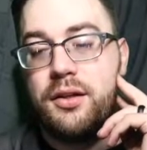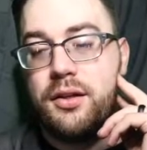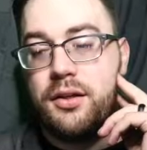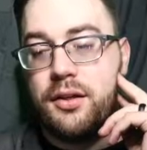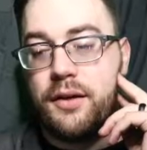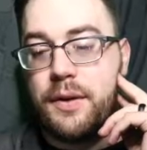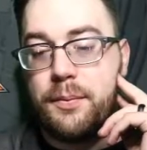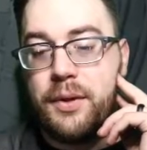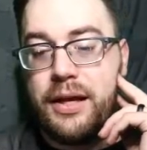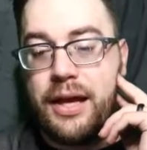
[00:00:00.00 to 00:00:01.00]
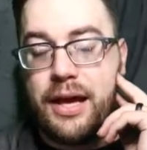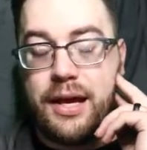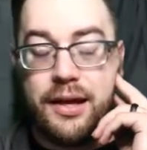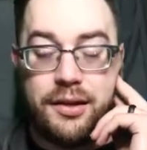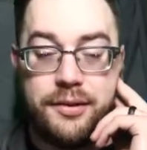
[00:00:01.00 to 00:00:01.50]
If they
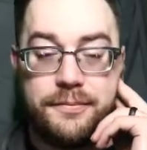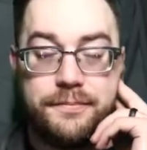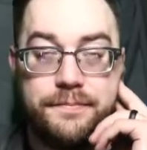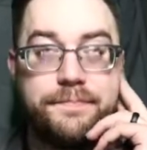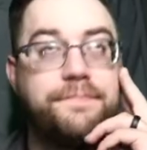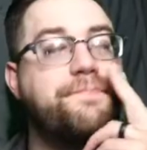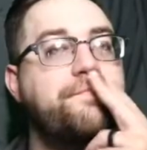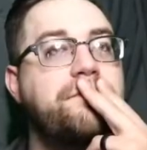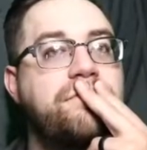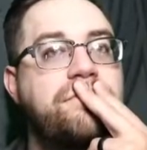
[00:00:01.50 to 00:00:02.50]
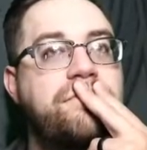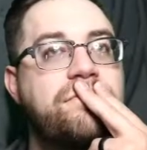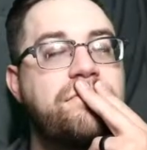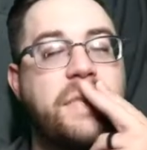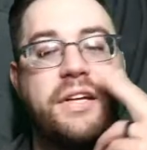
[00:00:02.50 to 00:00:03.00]
play
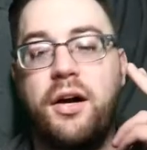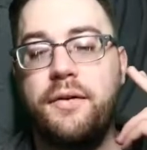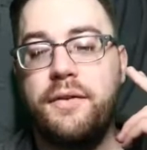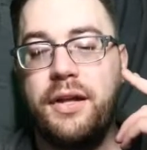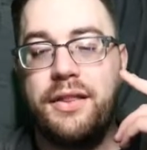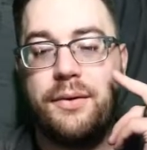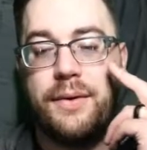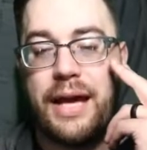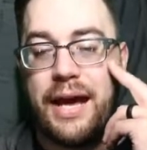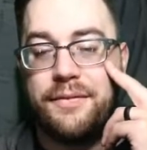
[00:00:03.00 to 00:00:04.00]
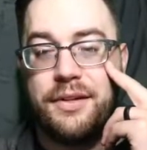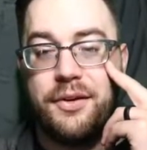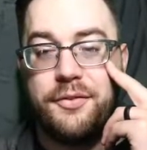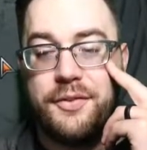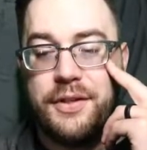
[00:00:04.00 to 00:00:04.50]
an oven, I think we have to
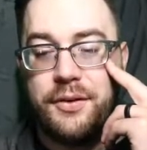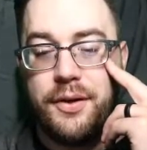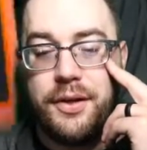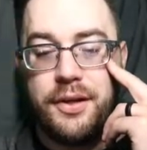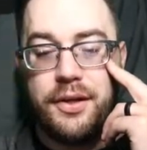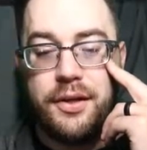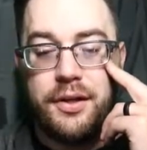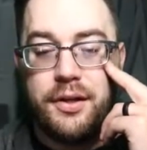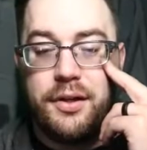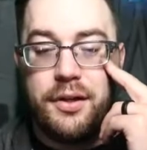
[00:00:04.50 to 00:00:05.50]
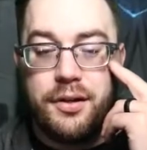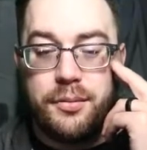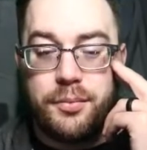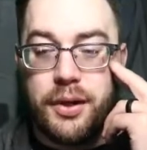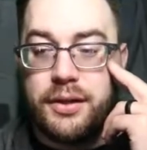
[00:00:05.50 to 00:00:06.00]
Dillman's V to it,
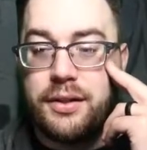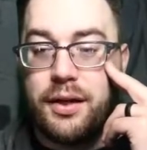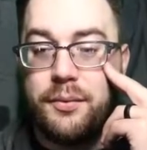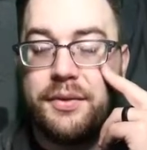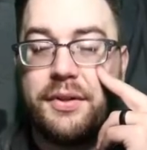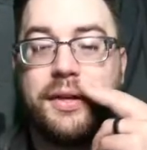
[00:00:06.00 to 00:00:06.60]
but we'll see.